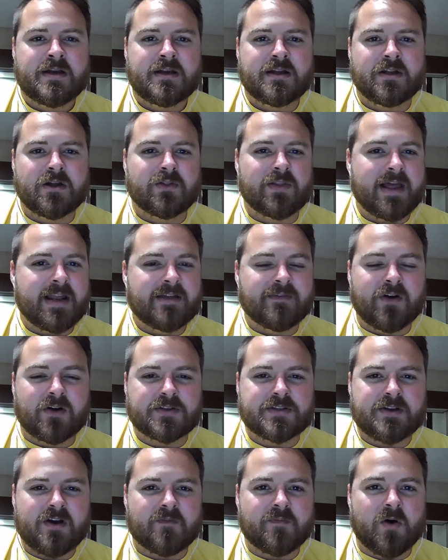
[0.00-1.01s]
you know, Lady Vol
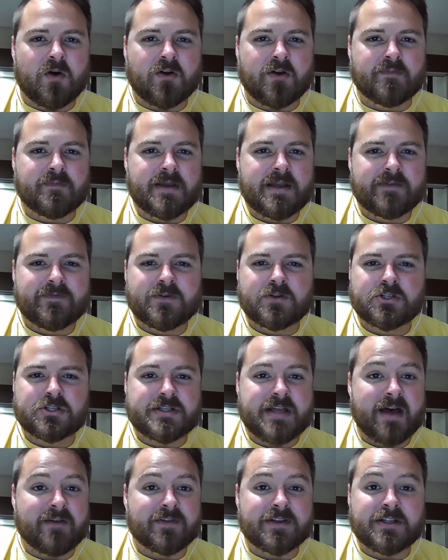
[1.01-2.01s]
softball can be if you just
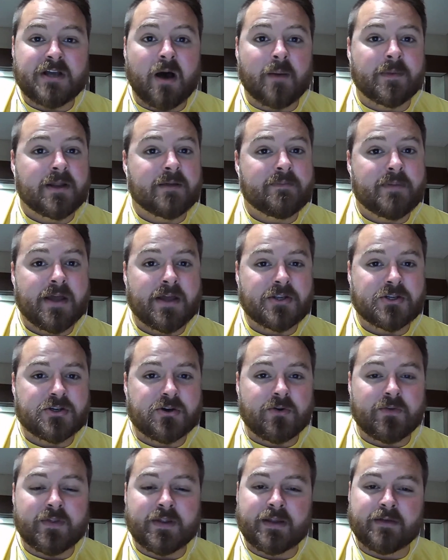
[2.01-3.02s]
have a dominant
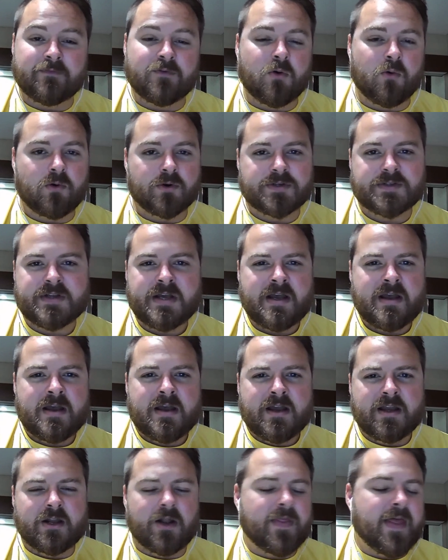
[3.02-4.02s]
pitcher. And then, of course,
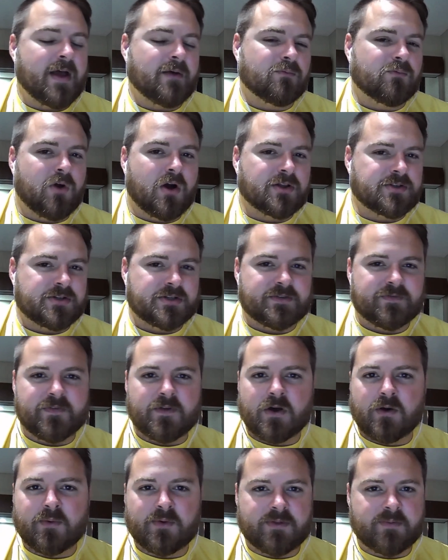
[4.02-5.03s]
you know, that roster is
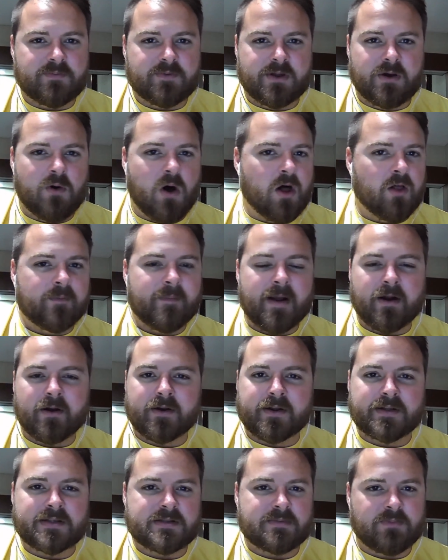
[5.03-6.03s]
filled with, you know, all
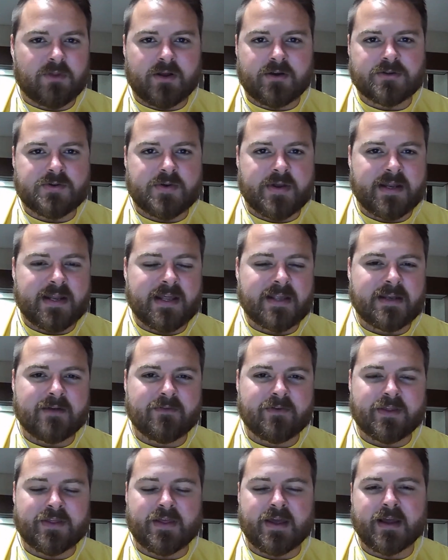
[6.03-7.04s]
Americans and players who can hit and
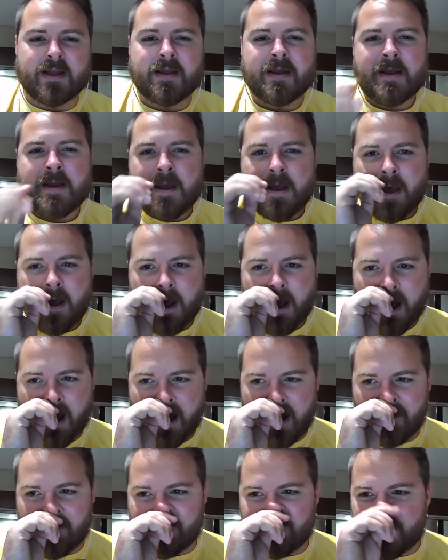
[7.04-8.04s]
everything.
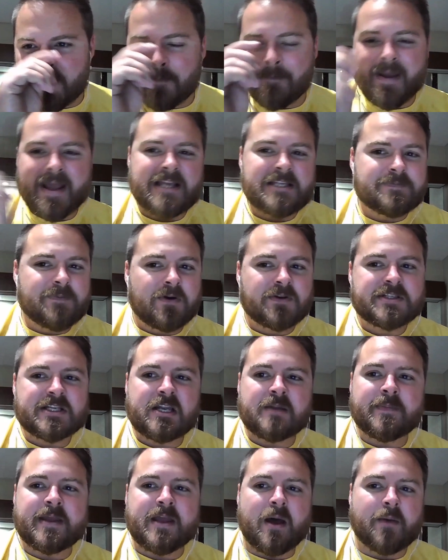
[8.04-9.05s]
Um, baseball is going
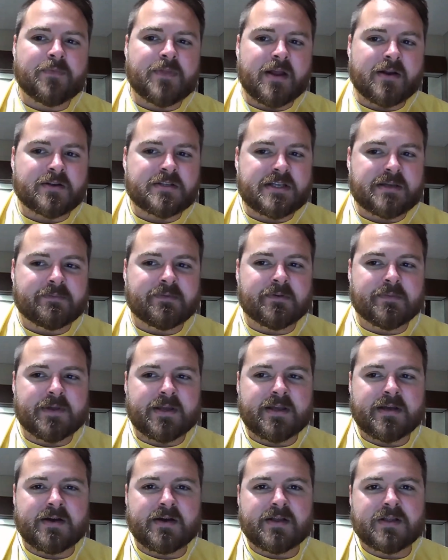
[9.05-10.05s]
to be up there simply
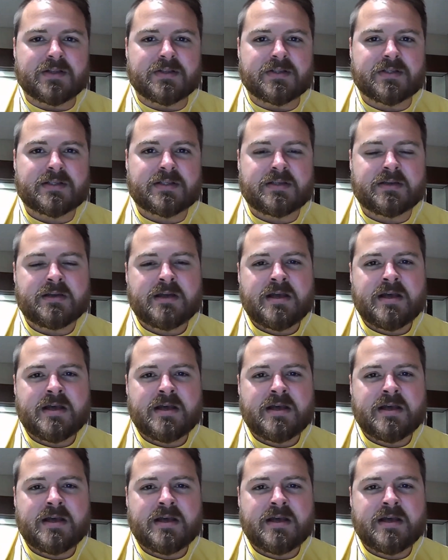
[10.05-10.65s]
because